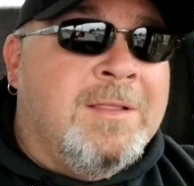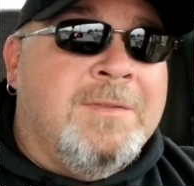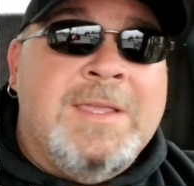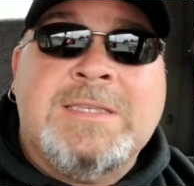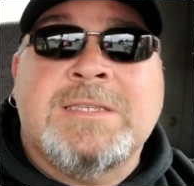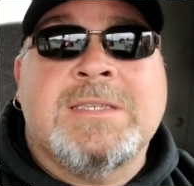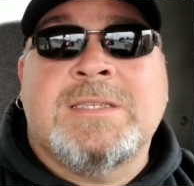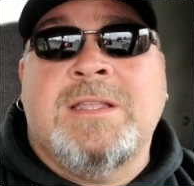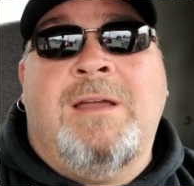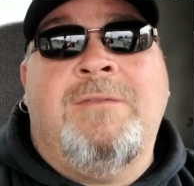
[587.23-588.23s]
This is the
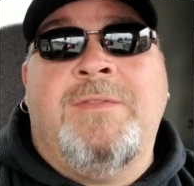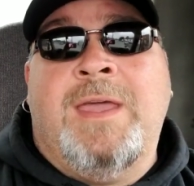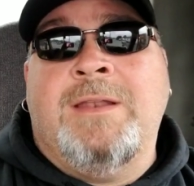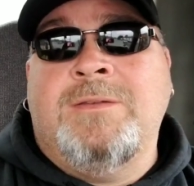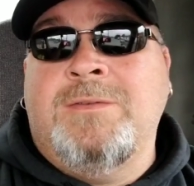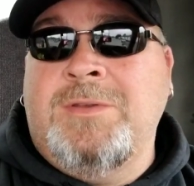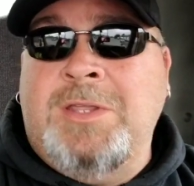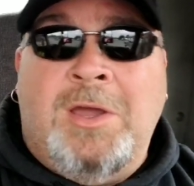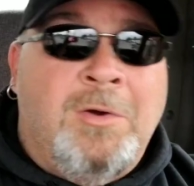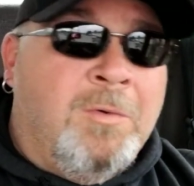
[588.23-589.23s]
stuff that,
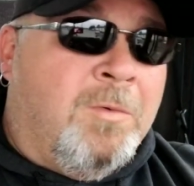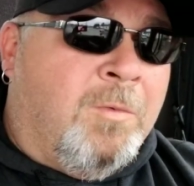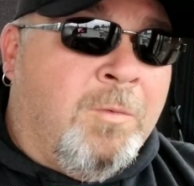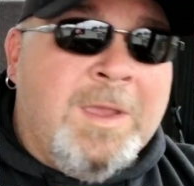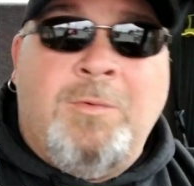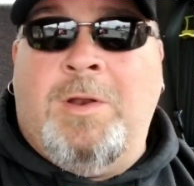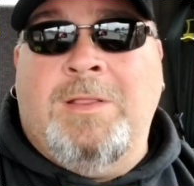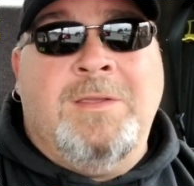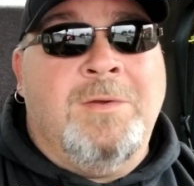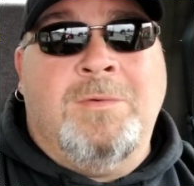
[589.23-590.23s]
you know, we want
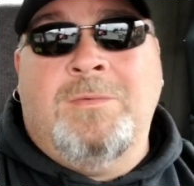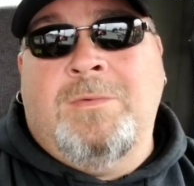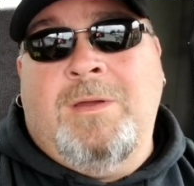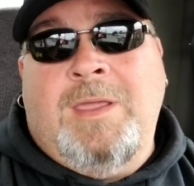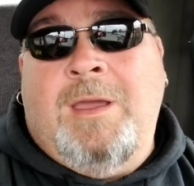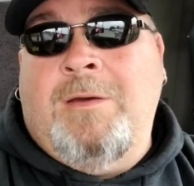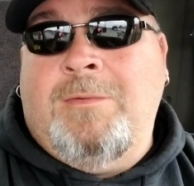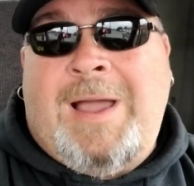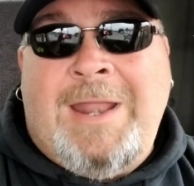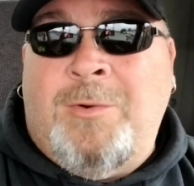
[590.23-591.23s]
to do. You know,
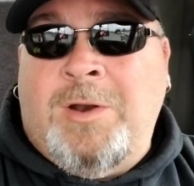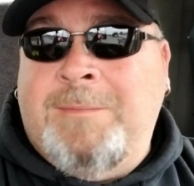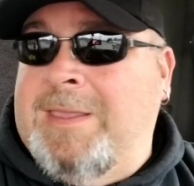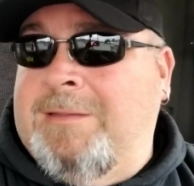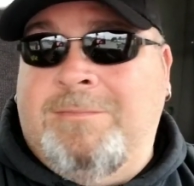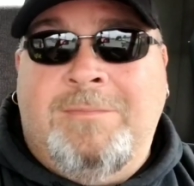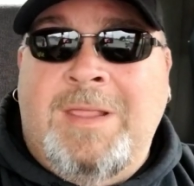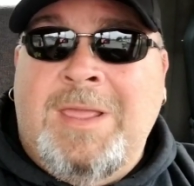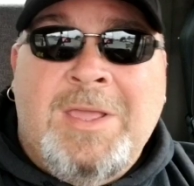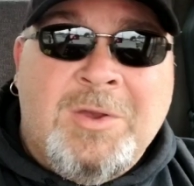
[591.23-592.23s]
I don't want to be
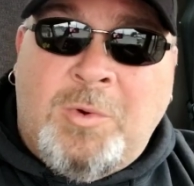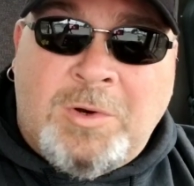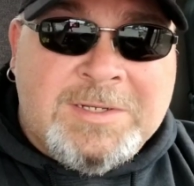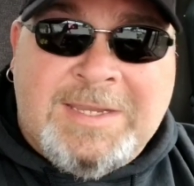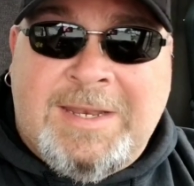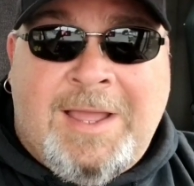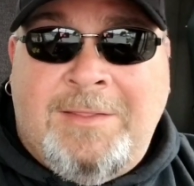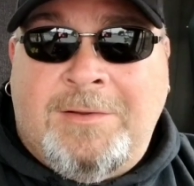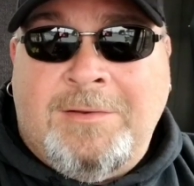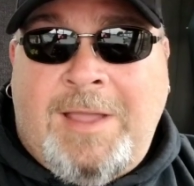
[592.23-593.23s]
quarantined
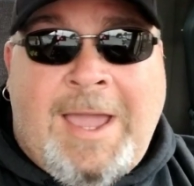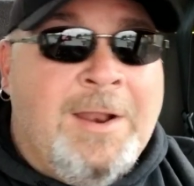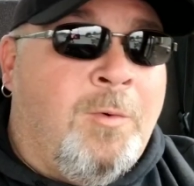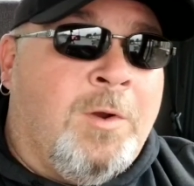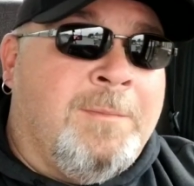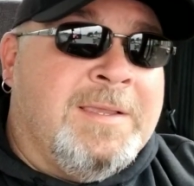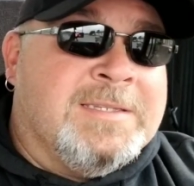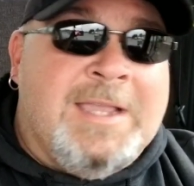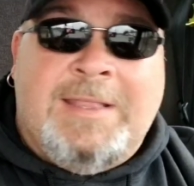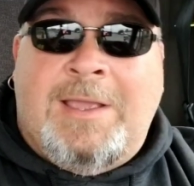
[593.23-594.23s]
either. I don't want to be
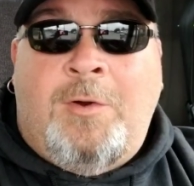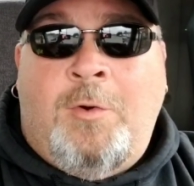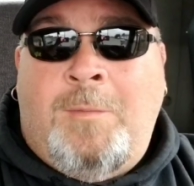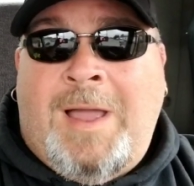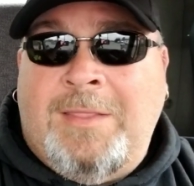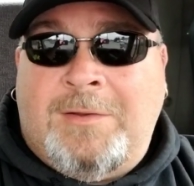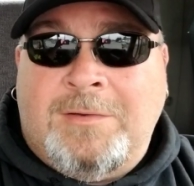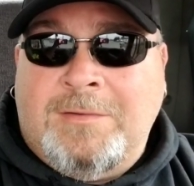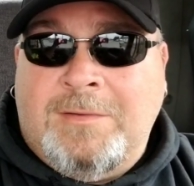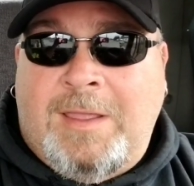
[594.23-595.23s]
sitting at home either.
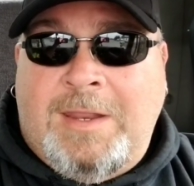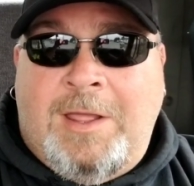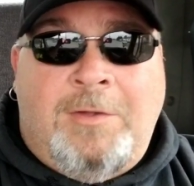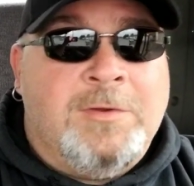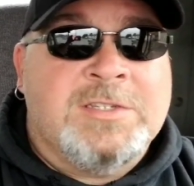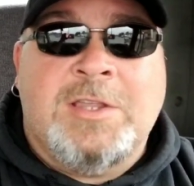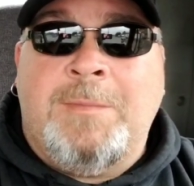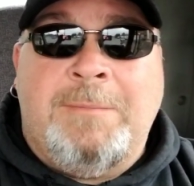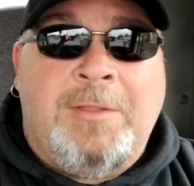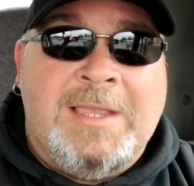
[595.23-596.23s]
You know, there's so
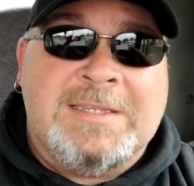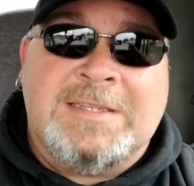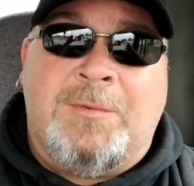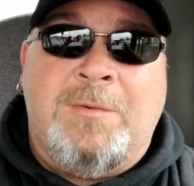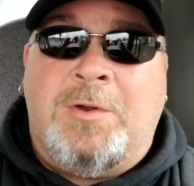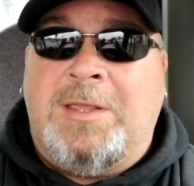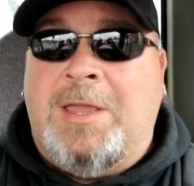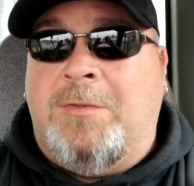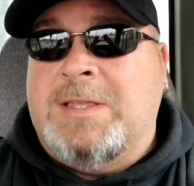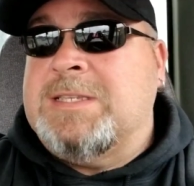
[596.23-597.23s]
many places that we want to
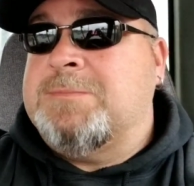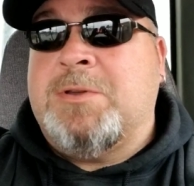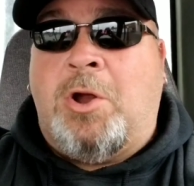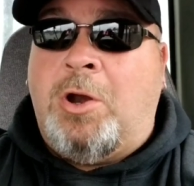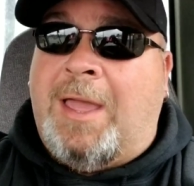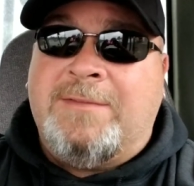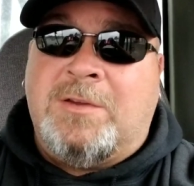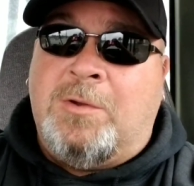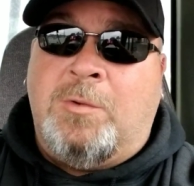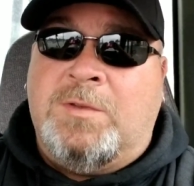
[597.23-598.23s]
go. This has put our lives
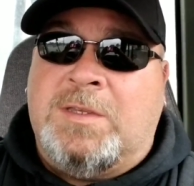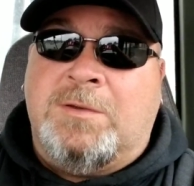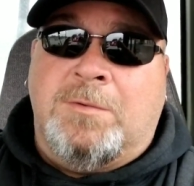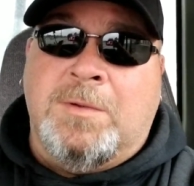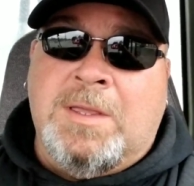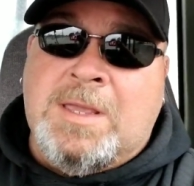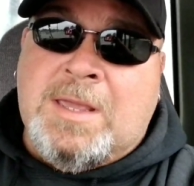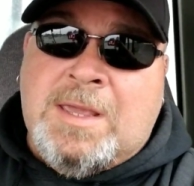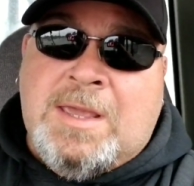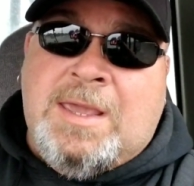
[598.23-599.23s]
on hold too.
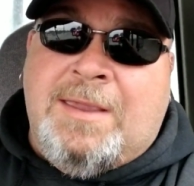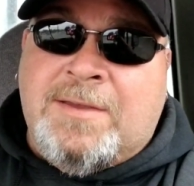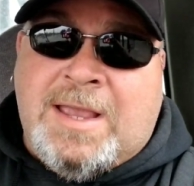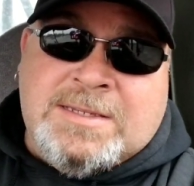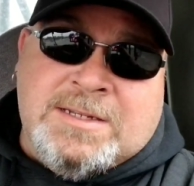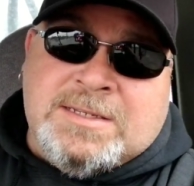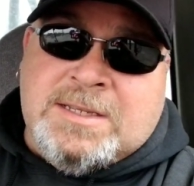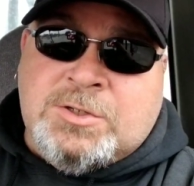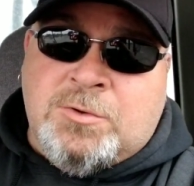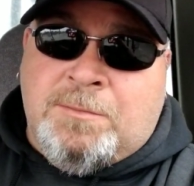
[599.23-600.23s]
Even as an
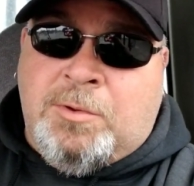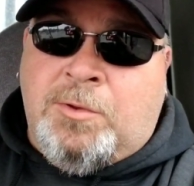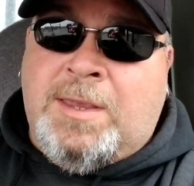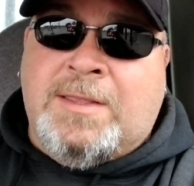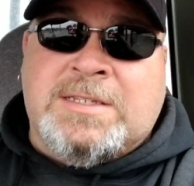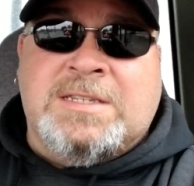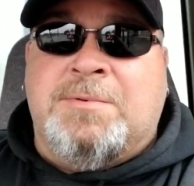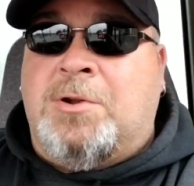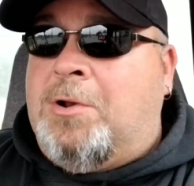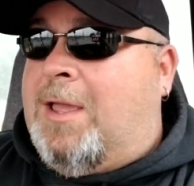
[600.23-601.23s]
essential employee, this has
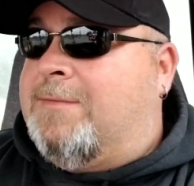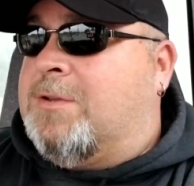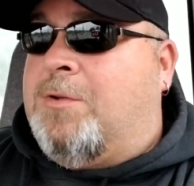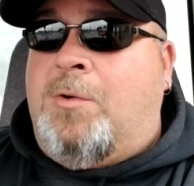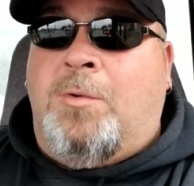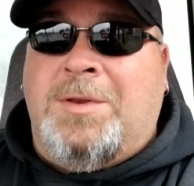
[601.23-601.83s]
put our lives on hold.